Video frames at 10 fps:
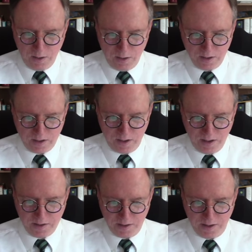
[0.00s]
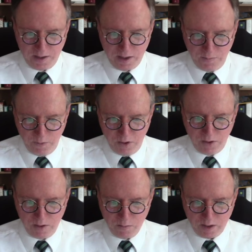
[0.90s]
On the contrary,
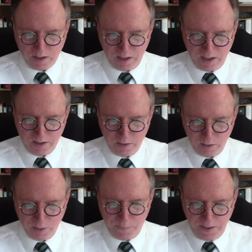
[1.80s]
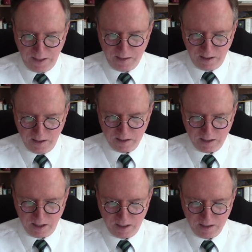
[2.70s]
communion with God or faith in
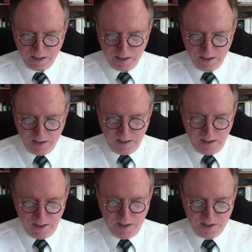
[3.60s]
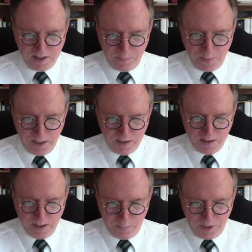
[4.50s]
God is
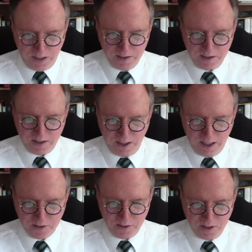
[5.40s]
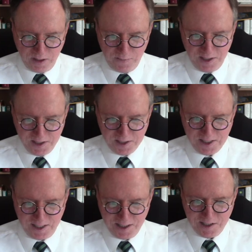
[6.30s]
dependent upon the doctrine of His
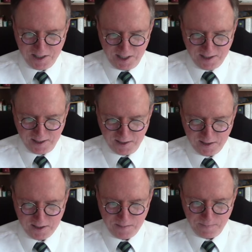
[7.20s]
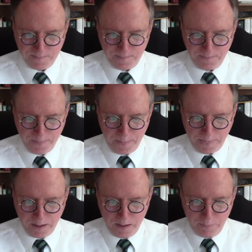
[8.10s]
existence.
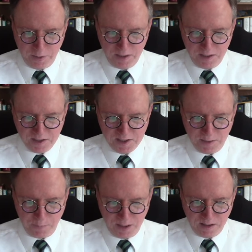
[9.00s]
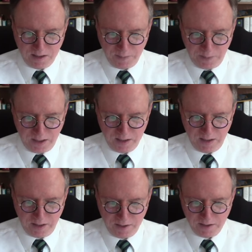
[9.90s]
But it is dependent upon
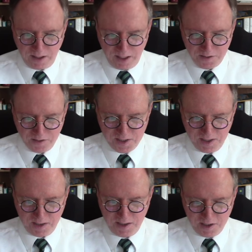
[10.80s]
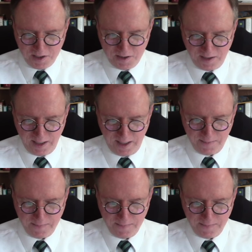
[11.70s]
other doctrines in addition to that.